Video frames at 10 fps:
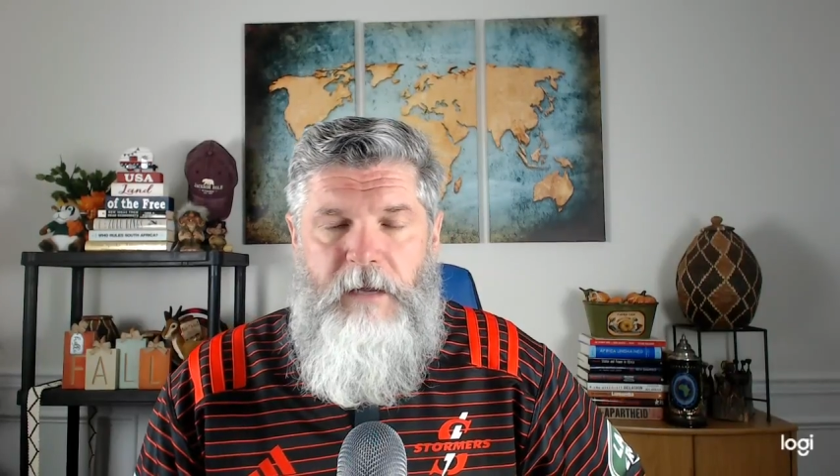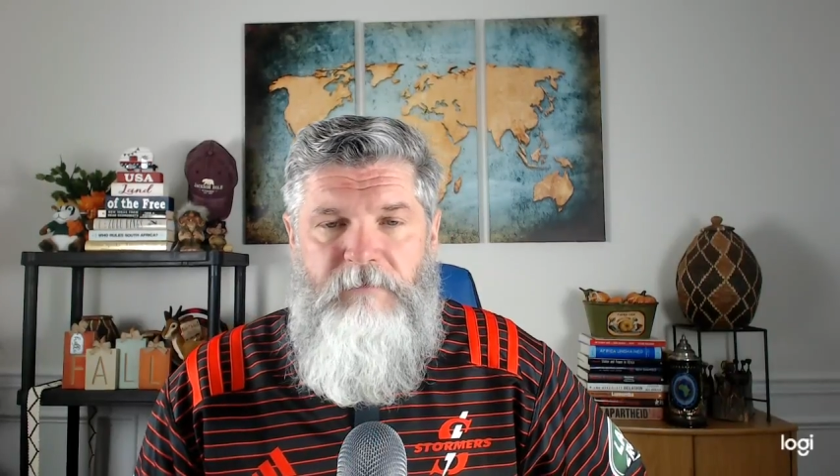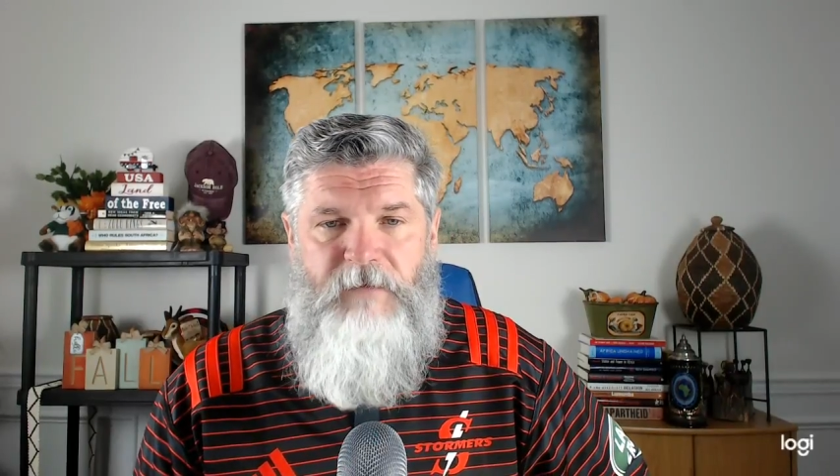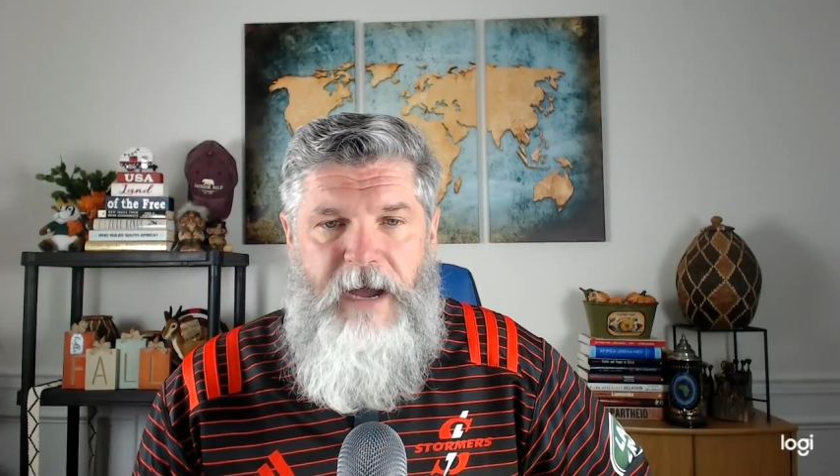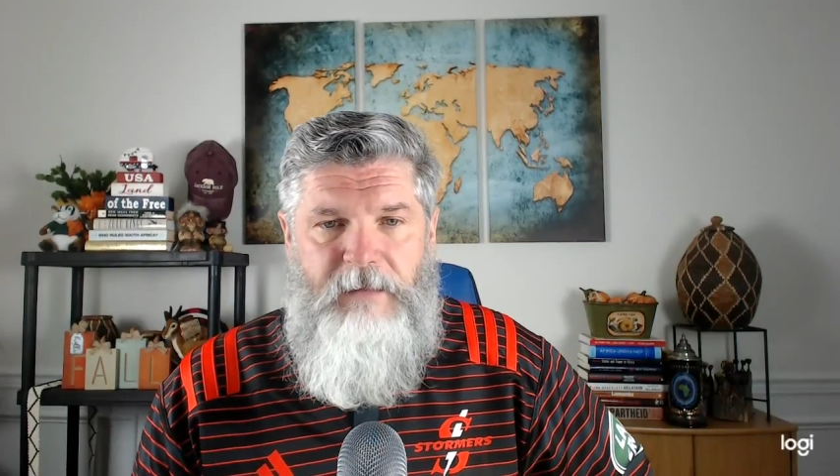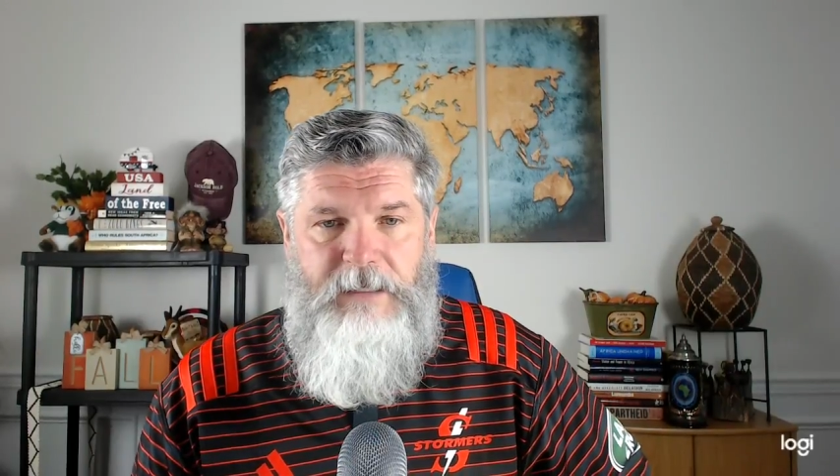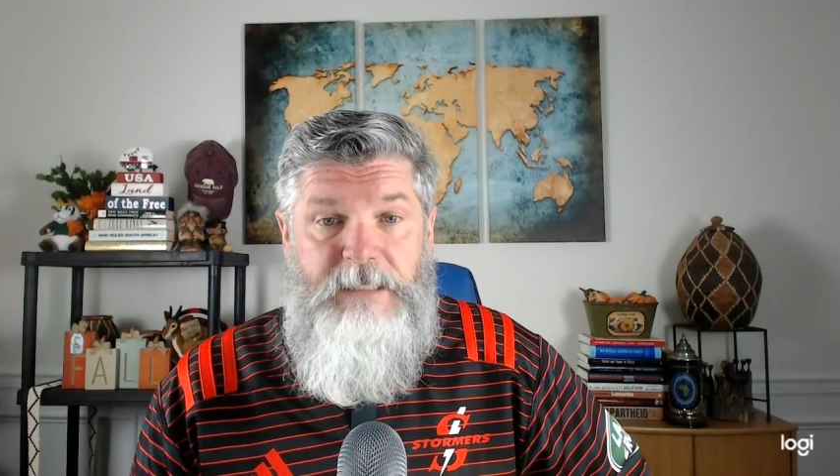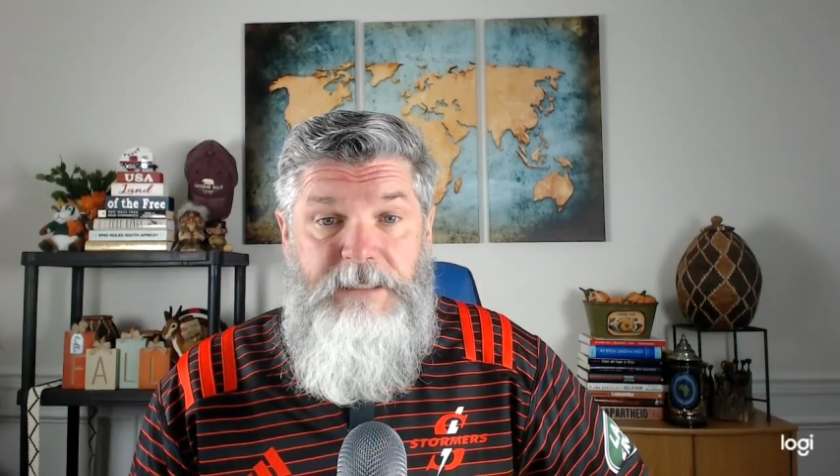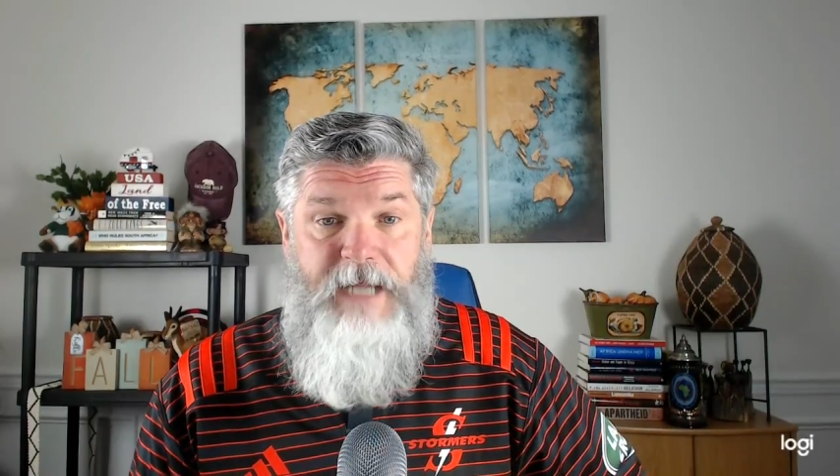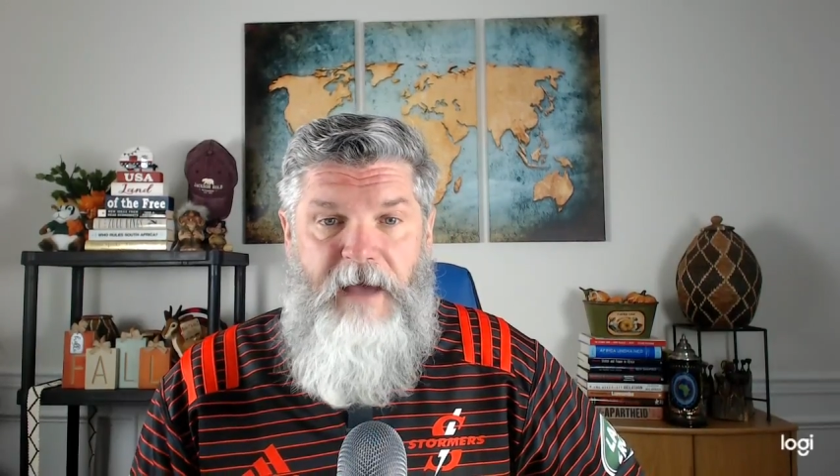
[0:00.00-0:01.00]
and violent
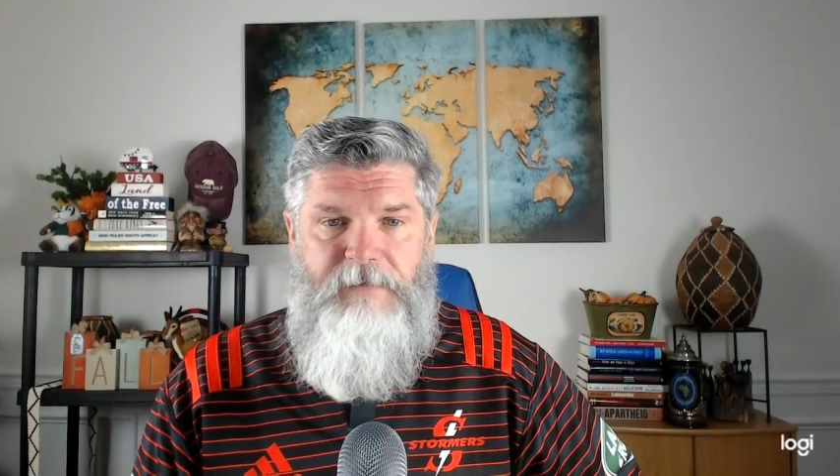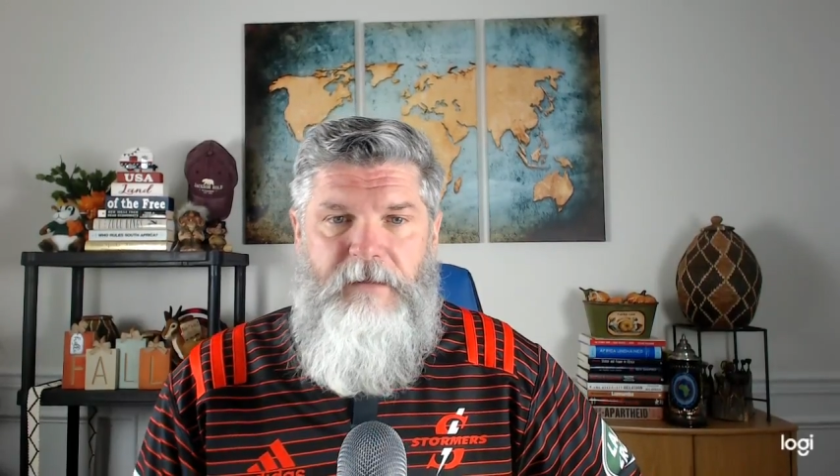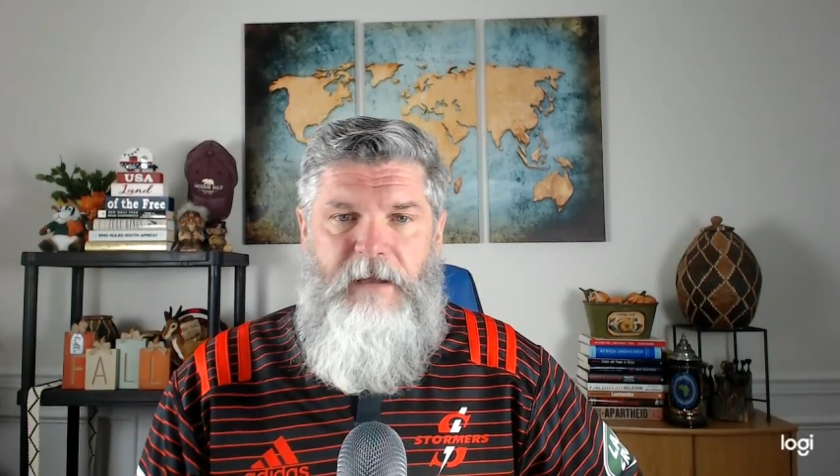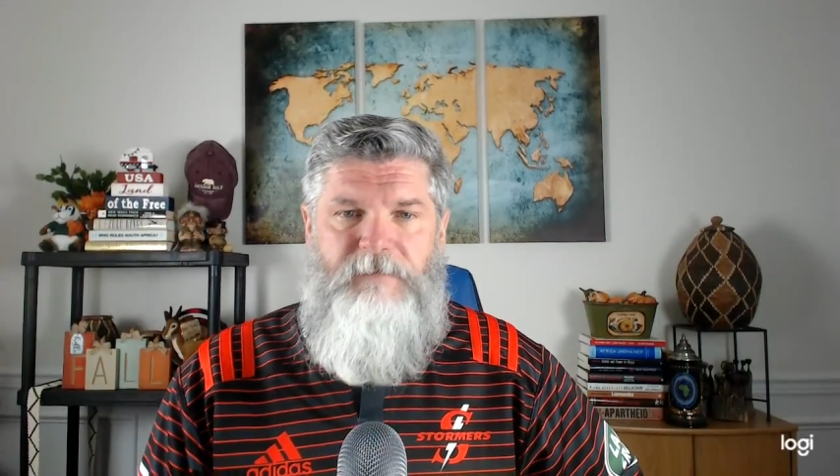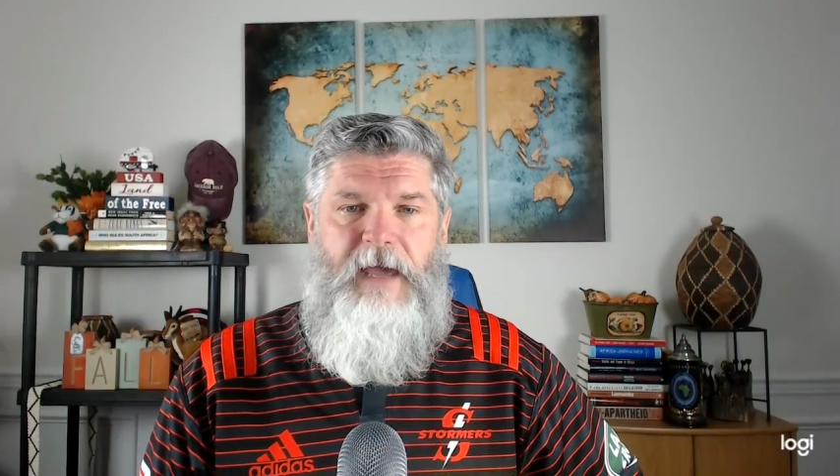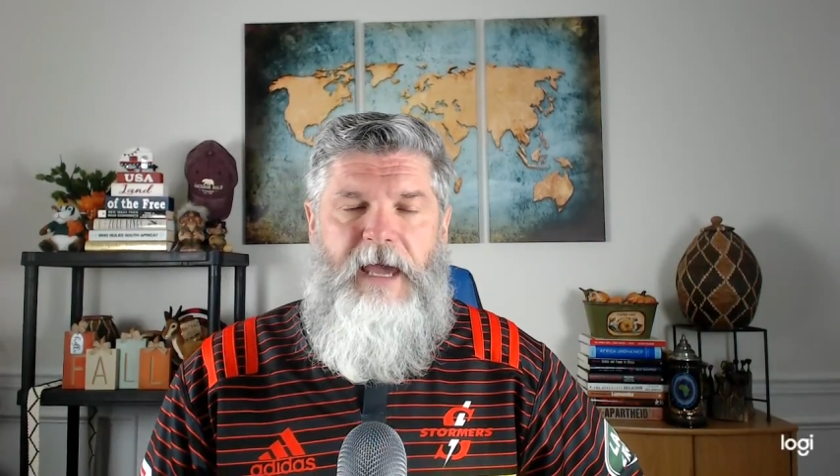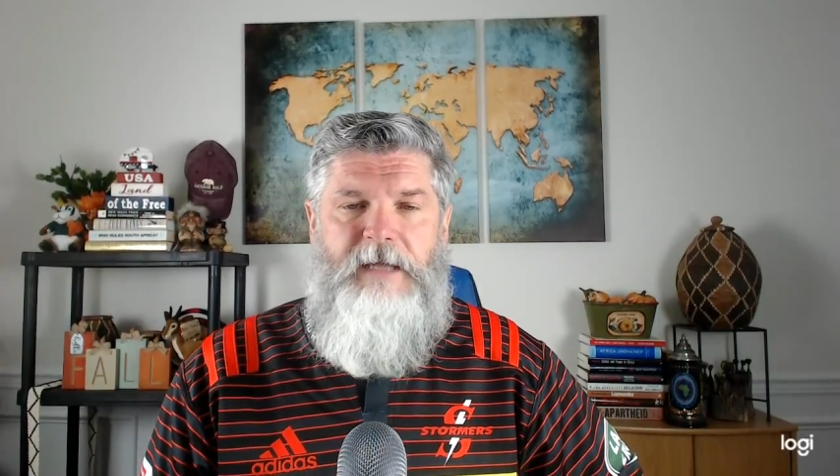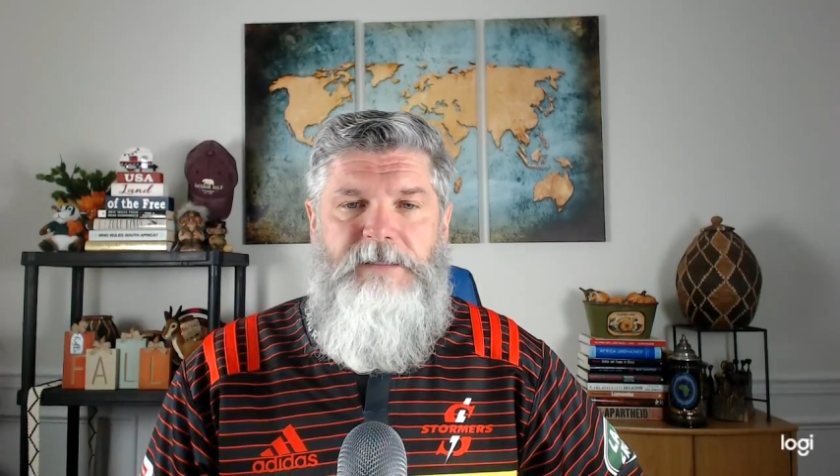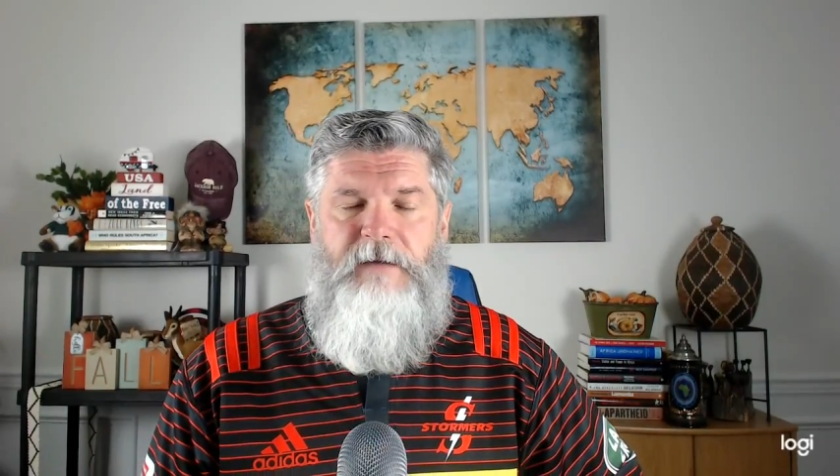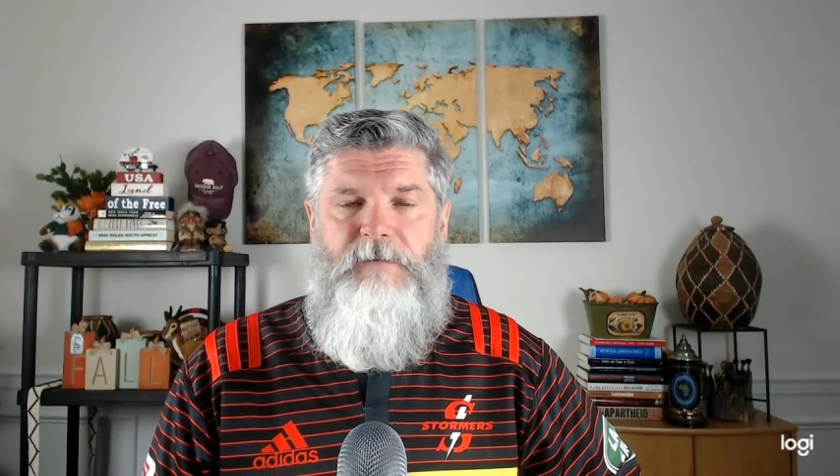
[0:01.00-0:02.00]
death at the
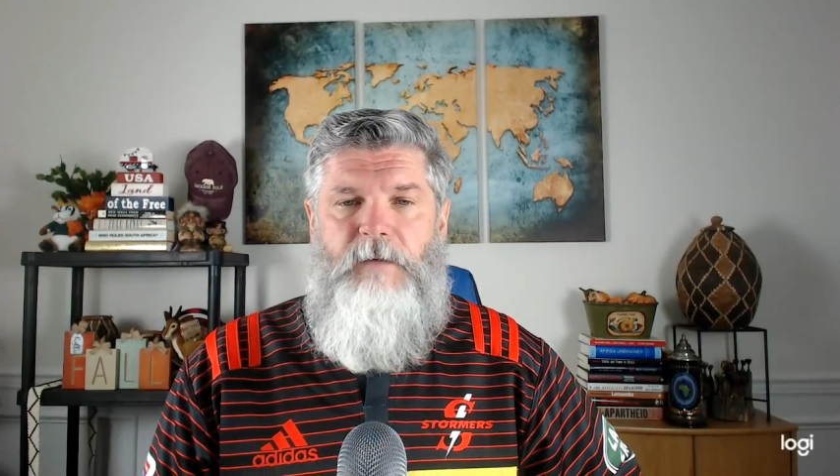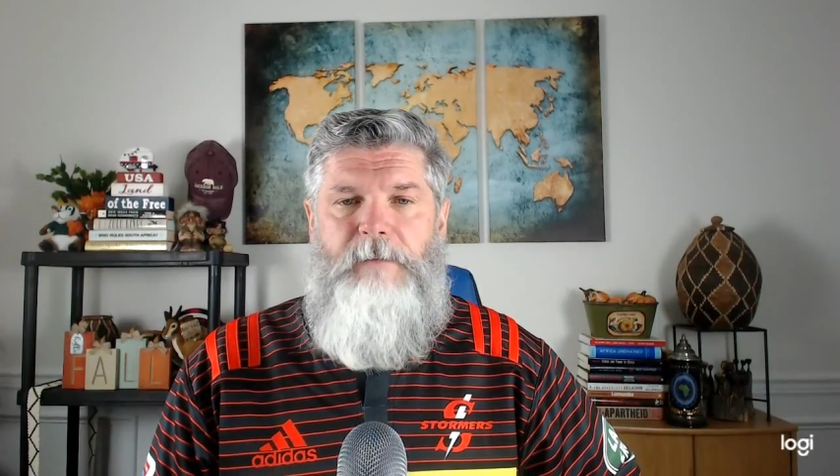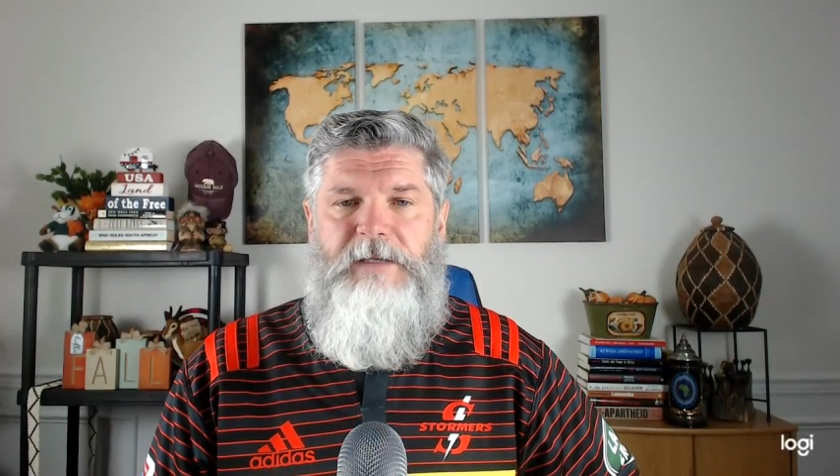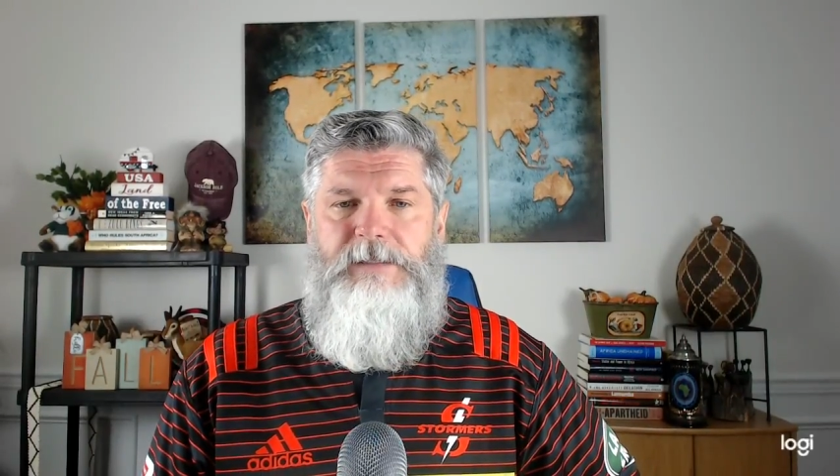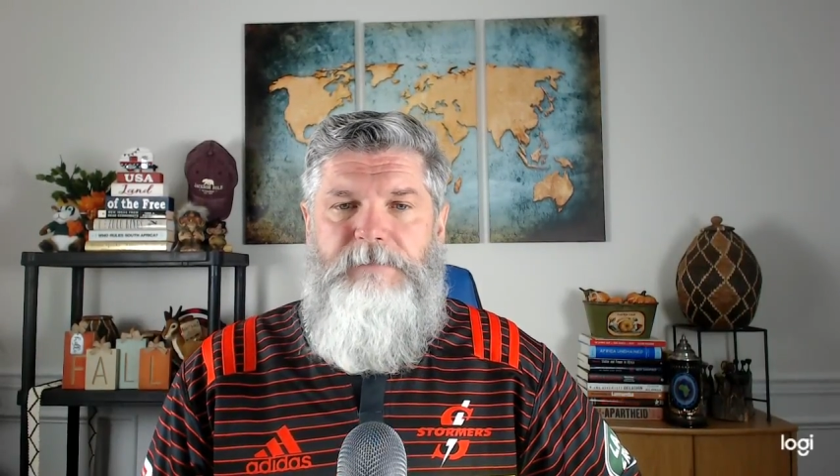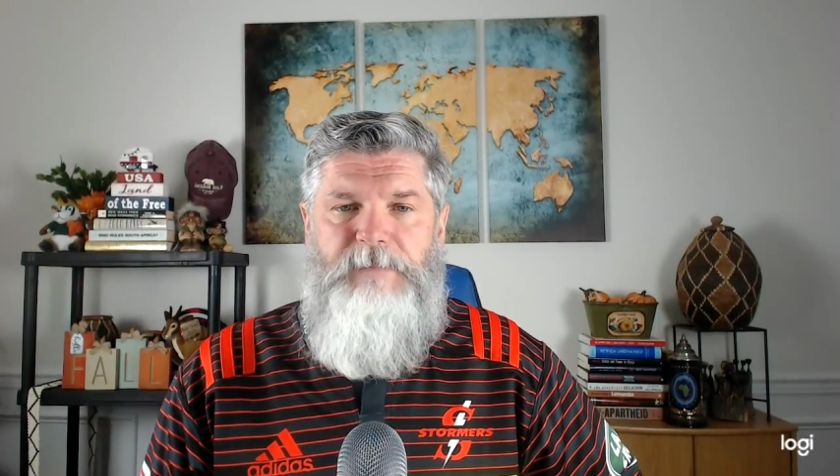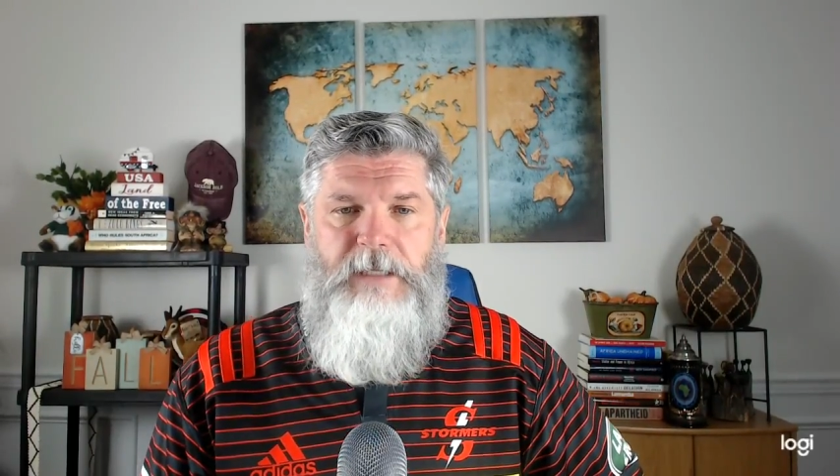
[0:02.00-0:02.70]
hands of the rapist.